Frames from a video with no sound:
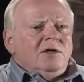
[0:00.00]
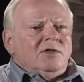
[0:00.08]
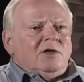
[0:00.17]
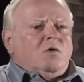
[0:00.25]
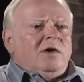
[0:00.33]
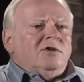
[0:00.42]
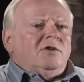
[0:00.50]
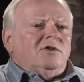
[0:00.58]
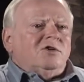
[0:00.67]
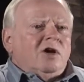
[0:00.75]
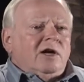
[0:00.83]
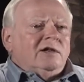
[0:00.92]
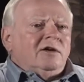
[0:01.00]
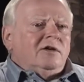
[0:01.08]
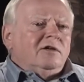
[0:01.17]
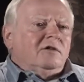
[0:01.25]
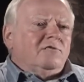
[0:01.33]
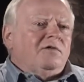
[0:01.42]
that went to
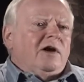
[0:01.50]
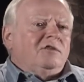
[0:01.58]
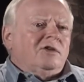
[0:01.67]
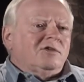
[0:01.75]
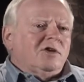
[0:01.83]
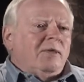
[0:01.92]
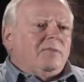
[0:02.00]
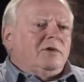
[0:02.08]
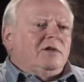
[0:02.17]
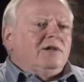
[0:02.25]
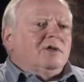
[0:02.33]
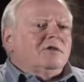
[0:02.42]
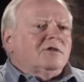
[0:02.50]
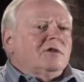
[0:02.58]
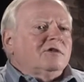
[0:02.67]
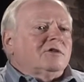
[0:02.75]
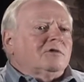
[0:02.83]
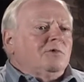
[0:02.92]
China to fight the Japanese.
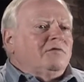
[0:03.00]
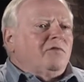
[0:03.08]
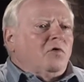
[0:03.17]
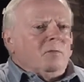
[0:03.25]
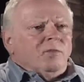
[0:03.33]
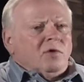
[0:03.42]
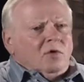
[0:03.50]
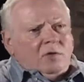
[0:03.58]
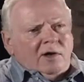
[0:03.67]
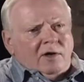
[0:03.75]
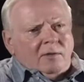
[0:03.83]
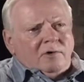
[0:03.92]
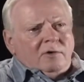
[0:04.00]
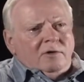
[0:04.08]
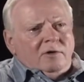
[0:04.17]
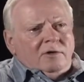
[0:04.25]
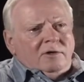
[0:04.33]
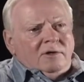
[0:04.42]
This is before Pearl Harbor.
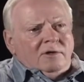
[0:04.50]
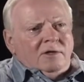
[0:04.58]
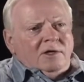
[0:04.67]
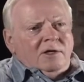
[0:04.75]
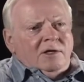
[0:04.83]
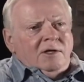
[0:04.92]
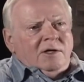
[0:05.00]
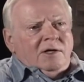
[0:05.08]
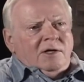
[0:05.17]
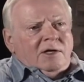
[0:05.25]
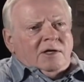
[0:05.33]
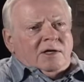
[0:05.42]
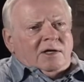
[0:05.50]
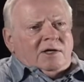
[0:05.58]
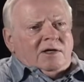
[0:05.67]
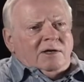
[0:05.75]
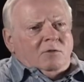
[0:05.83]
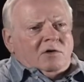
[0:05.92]

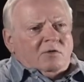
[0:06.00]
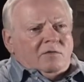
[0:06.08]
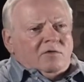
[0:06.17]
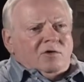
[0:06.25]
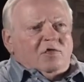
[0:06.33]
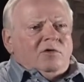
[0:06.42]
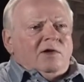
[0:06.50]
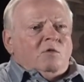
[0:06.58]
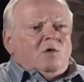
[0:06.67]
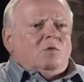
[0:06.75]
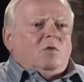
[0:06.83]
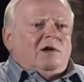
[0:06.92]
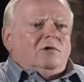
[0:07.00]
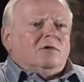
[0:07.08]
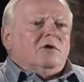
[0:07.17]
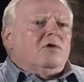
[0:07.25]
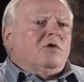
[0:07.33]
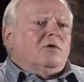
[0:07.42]
Uh, he went over there. They were well
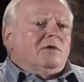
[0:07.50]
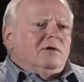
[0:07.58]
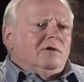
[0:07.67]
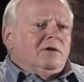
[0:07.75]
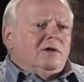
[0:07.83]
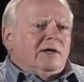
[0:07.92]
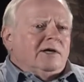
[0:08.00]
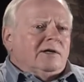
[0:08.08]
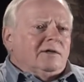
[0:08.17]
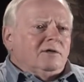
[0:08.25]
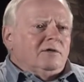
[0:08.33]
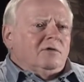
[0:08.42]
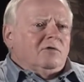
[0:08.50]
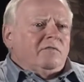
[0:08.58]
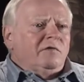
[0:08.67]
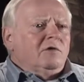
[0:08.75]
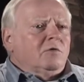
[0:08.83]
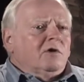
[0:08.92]
known. And, you know,
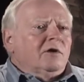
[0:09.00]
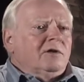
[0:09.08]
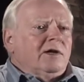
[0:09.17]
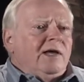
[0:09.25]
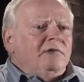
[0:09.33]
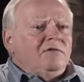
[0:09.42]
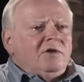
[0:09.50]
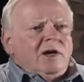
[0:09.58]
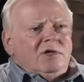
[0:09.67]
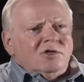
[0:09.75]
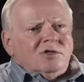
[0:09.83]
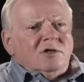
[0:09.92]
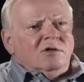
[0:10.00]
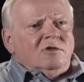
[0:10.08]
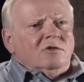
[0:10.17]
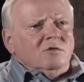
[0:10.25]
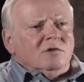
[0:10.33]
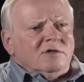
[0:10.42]
if you were an aviation
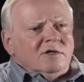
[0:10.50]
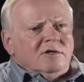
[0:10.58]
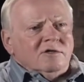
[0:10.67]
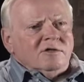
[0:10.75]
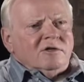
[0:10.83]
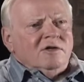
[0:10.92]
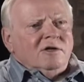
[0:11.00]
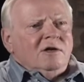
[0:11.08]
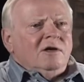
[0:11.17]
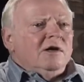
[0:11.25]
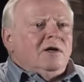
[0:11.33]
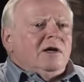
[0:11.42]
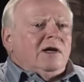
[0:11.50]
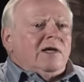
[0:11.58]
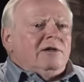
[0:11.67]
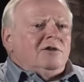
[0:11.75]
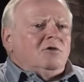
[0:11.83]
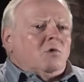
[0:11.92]
enthusiast
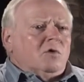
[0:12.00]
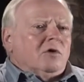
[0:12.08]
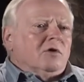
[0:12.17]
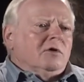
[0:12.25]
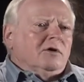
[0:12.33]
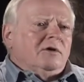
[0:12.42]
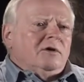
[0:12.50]
and you were